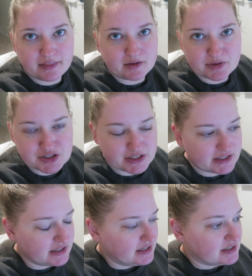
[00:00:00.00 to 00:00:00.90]

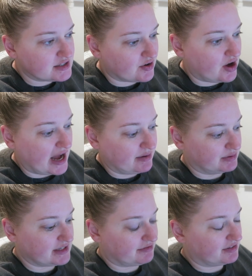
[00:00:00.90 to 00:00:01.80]
thingamajig. So I
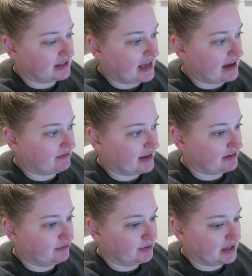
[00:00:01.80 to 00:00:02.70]
will definitely have
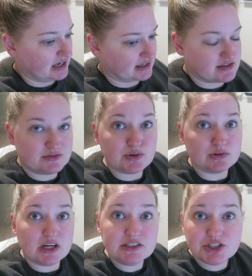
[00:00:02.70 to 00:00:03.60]
that for the next few
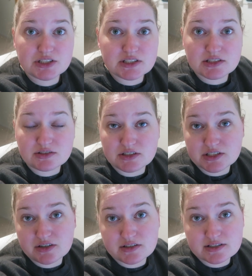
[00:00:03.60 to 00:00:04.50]
lunches or
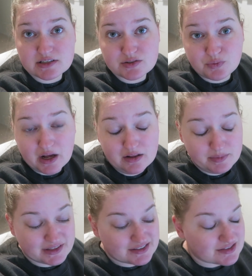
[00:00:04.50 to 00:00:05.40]
dinners as well,
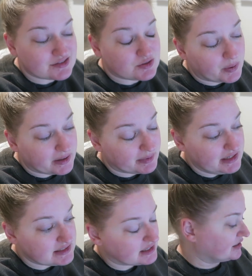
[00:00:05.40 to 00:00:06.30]
because there's quite a
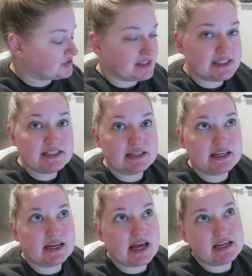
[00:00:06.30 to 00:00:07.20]
bit. So I didn't
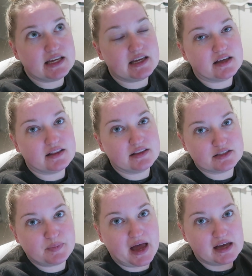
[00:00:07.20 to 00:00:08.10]
get any
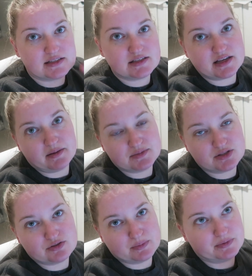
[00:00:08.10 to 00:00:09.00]
this past Sam's
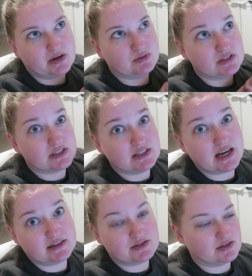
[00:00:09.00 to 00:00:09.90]
trip that was
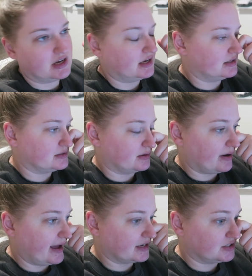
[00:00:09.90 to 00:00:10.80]
yesterday. So
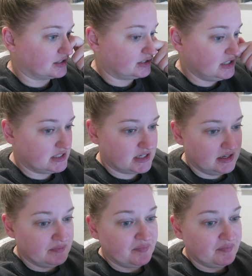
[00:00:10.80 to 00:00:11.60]
I actually just